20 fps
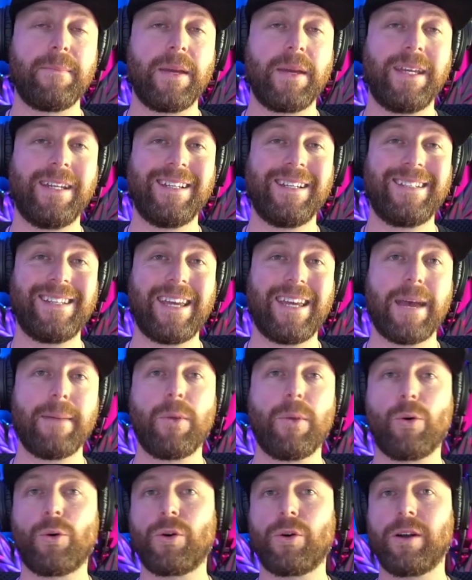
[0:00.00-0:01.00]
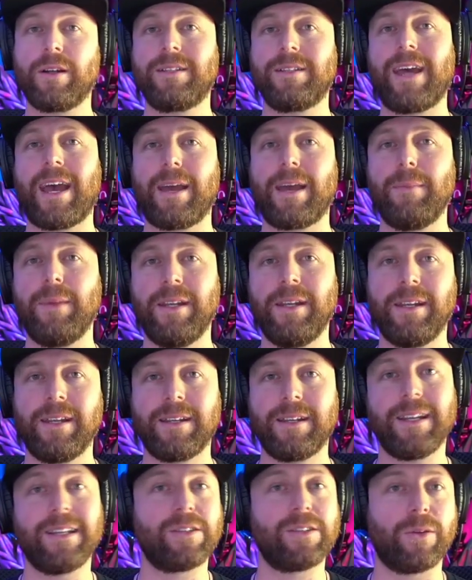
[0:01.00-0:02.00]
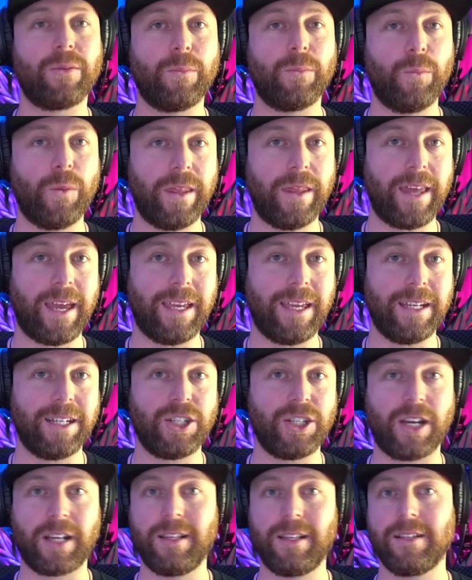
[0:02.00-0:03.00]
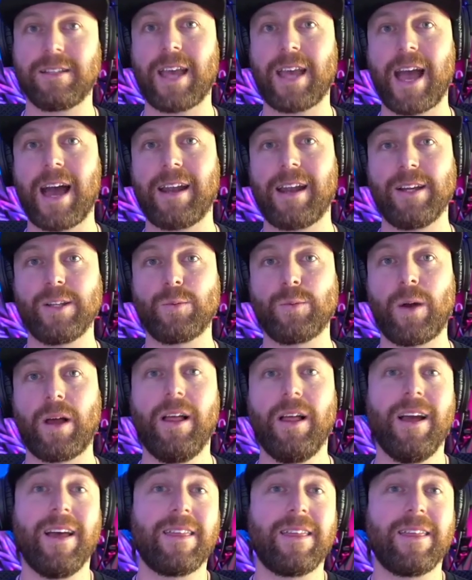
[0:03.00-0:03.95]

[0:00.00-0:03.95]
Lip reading: in a DM or tag them in it so they can check this out as well.